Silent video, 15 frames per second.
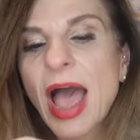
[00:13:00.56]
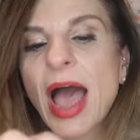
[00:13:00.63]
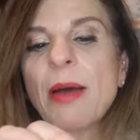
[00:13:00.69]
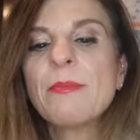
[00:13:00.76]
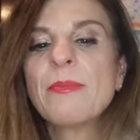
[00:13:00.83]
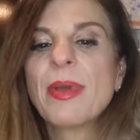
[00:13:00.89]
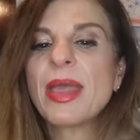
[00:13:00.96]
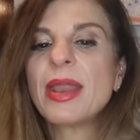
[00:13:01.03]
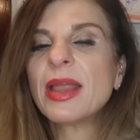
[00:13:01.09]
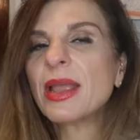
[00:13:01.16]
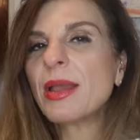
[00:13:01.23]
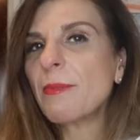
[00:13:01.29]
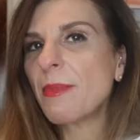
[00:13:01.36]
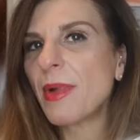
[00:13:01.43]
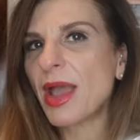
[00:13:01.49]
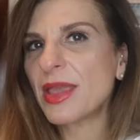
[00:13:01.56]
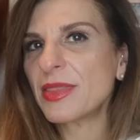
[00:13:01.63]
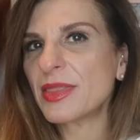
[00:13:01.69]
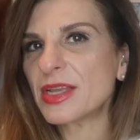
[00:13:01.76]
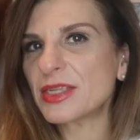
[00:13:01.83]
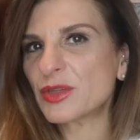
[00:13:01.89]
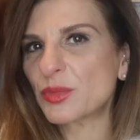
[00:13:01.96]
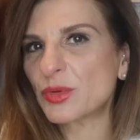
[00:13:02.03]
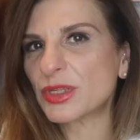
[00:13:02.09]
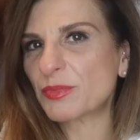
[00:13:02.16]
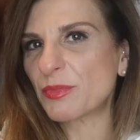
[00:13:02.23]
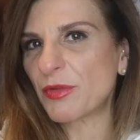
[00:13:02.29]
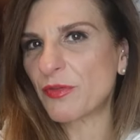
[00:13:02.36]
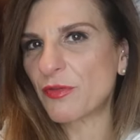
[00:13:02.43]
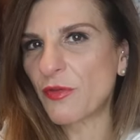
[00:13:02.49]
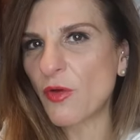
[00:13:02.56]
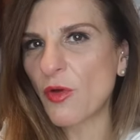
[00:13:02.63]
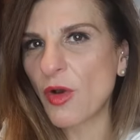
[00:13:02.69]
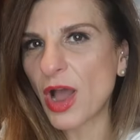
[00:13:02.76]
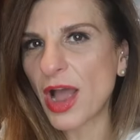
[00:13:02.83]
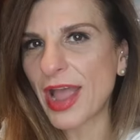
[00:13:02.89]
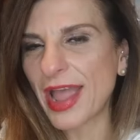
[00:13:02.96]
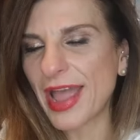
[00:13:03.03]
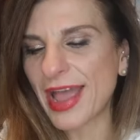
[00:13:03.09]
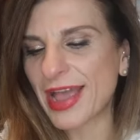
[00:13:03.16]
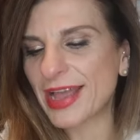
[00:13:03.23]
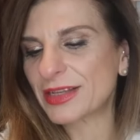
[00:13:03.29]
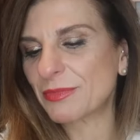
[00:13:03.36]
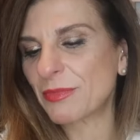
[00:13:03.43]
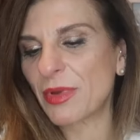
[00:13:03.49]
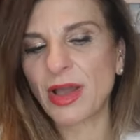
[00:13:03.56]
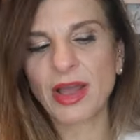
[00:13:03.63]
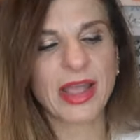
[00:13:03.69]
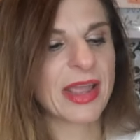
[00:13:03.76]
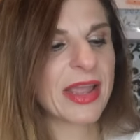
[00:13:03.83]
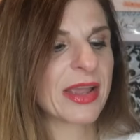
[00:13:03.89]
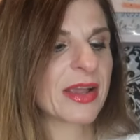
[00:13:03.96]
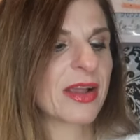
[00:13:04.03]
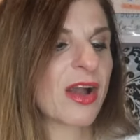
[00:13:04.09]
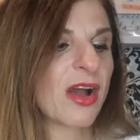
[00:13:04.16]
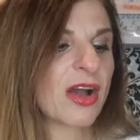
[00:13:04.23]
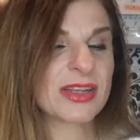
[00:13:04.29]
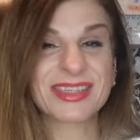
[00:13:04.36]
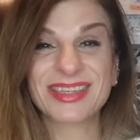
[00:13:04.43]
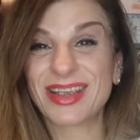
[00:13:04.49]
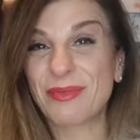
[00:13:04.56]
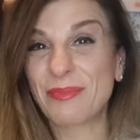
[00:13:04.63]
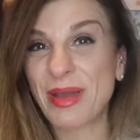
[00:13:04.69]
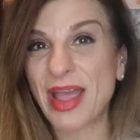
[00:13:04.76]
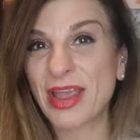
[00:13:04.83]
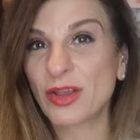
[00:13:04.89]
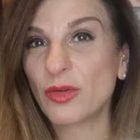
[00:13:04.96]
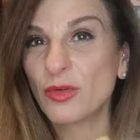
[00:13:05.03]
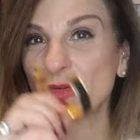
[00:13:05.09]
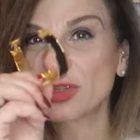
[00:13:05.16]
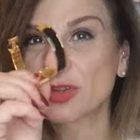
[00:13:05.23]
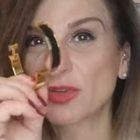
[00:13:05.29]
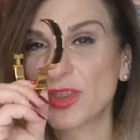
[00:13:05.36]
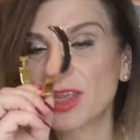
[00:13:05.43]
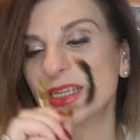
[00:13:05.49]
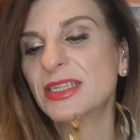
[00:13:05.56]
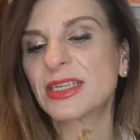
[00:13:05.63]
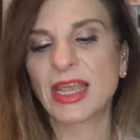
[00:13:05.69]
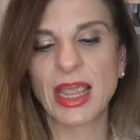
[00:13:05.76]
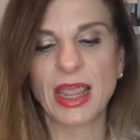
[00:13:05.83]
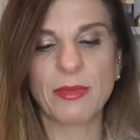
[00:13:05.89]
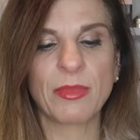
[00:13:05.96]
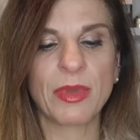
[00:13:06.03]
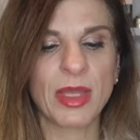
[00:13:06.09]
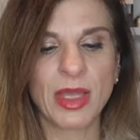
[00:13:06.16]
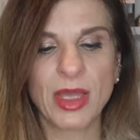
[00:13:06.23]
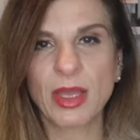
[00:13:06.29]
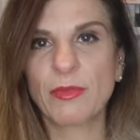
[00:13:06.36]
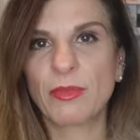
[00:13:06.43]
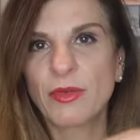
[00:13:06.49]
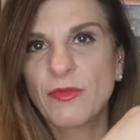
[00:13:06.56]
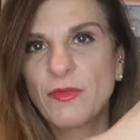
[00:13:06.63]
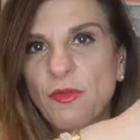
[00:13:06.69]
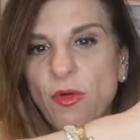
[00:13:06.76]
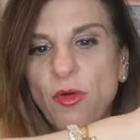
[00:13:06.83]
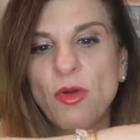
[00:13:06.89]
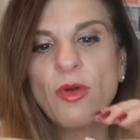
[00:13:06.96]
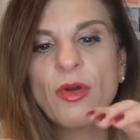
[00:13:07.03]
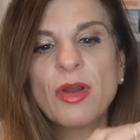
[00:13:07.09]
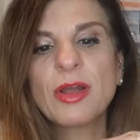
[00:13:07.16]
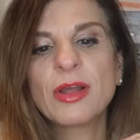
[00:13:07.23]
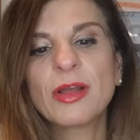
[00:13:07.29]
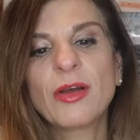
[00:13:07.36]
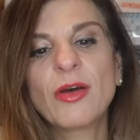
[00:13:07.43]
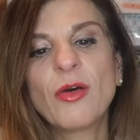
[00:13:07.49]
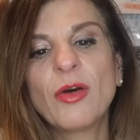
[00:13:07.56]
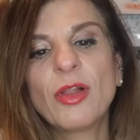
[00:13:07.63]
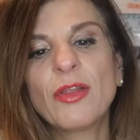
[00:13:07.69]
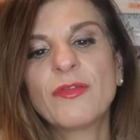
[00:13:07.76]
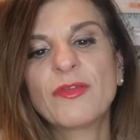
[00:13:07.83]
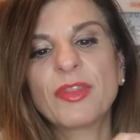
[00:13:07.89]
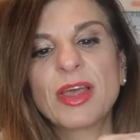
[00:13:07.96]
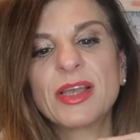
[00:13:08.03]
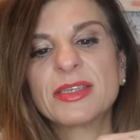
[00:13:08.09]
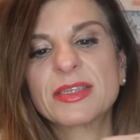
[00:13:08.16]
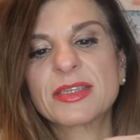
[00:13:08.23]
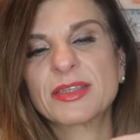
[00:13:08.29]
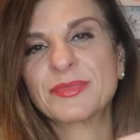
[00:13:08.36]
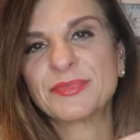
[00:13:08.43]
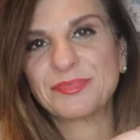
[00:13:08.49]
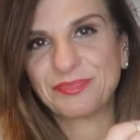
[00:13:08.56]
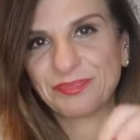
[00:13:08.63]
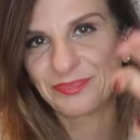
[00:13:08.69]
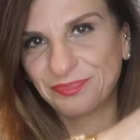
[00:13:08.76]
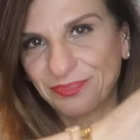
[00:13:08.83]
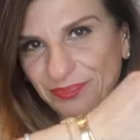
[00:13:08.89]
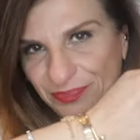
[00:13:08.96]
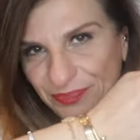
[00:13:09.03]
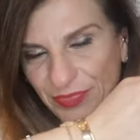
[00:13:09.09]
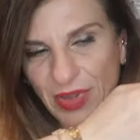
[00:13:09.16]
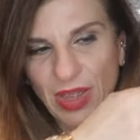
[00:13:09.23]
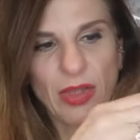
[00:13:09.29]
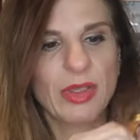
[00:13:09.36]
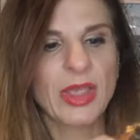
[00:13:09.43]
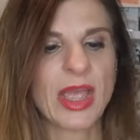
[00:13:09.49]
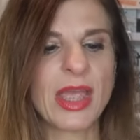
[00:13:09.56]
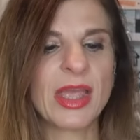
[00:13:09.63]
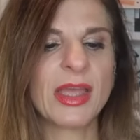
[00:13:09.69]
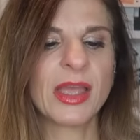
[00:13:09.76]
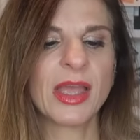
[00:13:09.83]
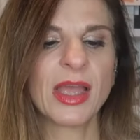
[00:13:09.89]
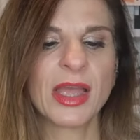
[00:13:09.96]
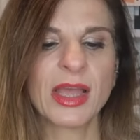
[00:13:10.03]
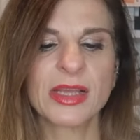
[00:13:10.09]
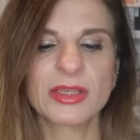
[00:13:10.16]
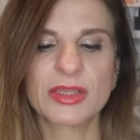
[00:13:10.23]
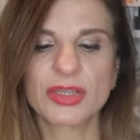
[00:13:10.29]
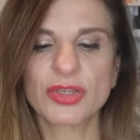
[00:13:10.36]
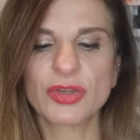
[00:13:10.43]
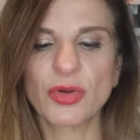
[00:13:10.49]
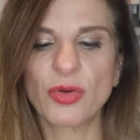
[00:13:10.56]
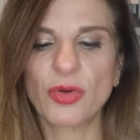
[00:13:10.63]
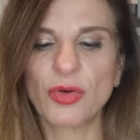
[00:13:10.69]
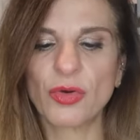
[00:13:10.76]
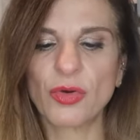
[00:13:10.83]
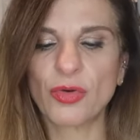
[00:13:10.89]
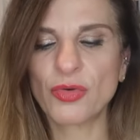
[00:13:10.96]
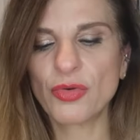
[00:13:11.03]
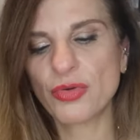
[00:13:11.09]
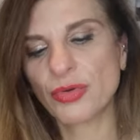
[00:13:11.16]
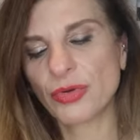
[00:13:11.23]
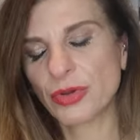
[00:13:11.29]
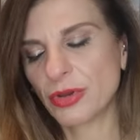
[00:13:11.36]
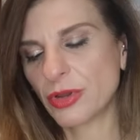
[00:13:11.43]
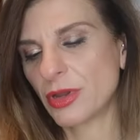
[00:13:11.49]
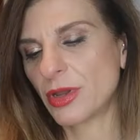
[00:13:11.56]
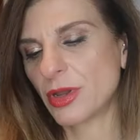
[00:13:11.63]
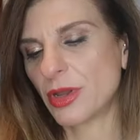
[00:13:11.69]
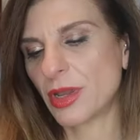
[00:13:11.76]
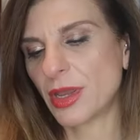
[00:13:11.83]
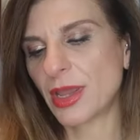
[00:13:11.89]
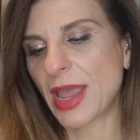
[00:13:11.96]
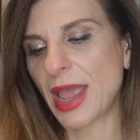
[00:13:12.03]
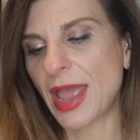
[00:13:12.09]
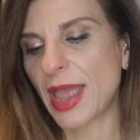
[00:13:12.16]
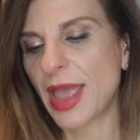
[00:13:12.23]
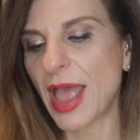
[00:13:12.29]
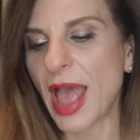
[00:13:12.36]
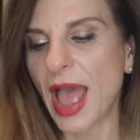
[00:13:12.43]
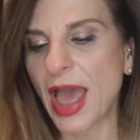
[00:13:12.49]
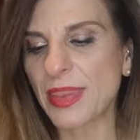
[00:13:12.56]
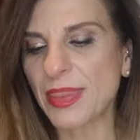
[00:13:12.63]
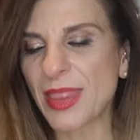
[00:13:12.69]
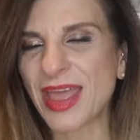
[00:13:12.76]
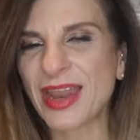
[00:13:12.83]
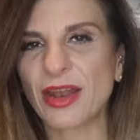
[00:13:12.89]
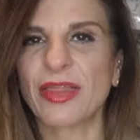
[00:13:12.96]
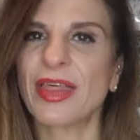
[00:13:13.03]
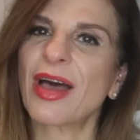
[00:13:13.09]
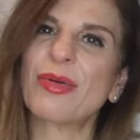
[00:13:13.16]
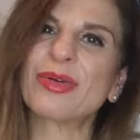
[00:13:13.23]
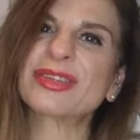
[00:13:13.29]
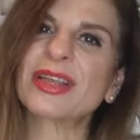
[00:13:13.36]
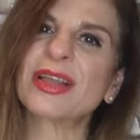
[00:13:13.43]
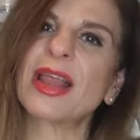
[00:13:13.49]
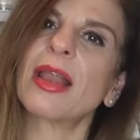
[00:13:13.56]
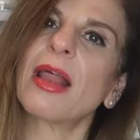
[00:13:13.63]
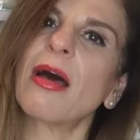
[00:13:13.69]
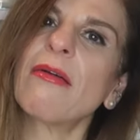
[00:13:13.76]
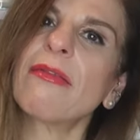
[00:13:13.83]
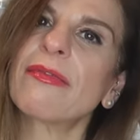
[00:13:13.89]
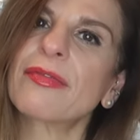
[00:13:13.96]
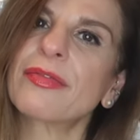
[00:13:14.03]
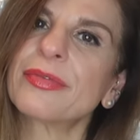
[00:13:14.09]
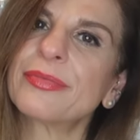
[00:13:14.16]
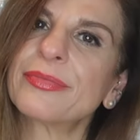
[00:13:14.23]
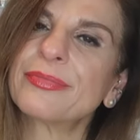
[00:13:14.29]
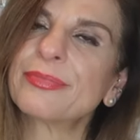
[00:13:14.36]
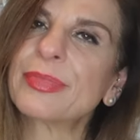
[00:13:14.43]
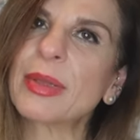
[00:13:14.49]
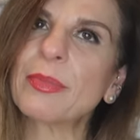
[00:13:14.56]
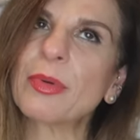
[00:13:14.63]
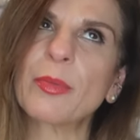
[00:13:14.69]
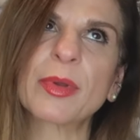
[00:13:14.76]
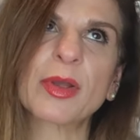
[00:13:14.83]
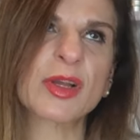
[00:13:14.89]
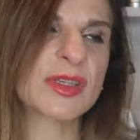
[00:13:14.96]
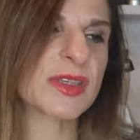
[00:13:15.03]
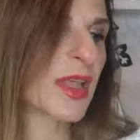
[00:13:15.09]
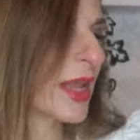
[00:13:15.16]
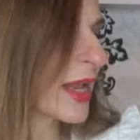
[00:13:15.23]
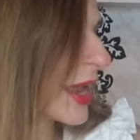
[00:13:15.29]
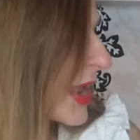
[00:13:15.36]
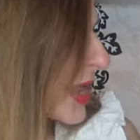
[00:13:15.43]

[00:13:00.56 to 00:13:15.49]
And bearing in mind, this was before I had my Cartier bangle, so these came before all of this. Okay, so yeah. And then that wasn't enough, people, because then I